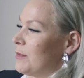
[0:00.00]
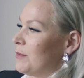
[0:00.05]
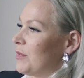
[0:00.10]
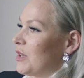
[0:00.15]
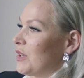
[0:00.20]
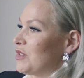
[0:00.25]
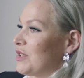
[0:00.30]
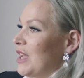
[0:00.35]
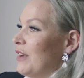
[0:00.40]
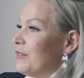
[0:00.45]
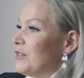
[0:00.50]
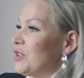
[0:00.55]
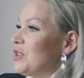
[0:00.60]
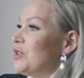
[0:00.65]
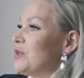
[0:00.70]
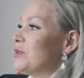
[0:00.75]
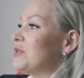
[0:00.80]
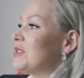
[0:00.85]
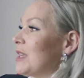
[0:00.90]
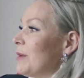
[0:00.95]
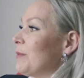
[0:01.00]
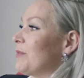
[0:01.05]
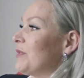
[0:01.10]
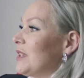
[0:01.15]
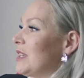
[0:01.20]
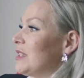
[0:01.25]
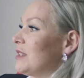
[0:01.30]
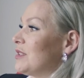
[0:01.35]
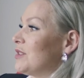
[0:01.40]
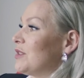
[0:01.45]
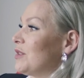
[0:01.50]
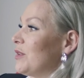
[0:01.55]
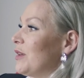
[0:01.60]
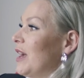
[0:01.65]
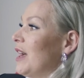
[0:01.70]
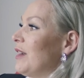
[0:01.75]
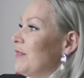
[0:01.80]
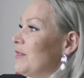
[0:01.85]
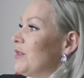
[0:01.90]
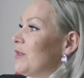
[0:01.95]
because you have to do something
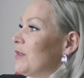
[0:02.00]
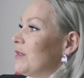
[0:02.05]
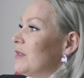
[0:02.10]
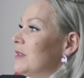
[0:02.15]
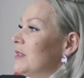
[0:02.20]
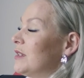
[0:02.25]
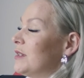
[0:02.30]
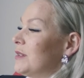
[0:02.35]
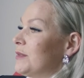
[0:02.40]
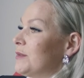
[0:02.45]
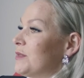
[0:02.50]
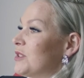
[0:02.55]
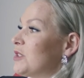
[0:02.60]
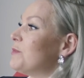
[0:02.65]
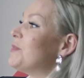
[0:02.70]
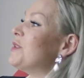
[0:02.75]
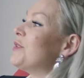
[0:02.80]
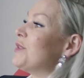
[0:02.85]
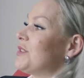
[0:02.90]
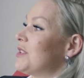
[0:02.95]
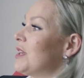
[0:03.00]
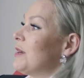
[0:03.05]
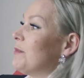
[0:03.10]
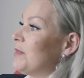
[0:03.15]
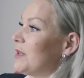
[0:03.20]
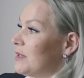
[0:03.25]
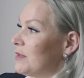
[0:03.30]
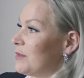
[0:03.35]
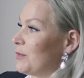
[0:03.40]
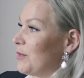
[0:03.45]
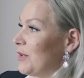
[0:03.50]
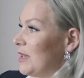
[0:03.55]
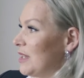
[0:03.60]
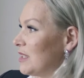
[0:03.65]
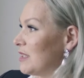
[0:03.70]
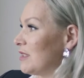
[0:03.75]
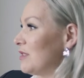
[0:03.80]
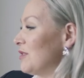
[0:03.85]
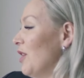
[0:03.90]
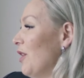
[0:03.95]
to have your um, spirit up when
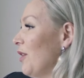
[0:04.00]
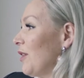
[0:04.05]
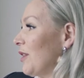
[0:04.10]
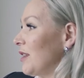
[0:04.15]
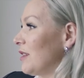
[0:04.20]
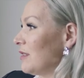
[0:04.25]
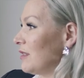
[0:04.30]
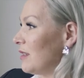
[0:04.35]
it's dark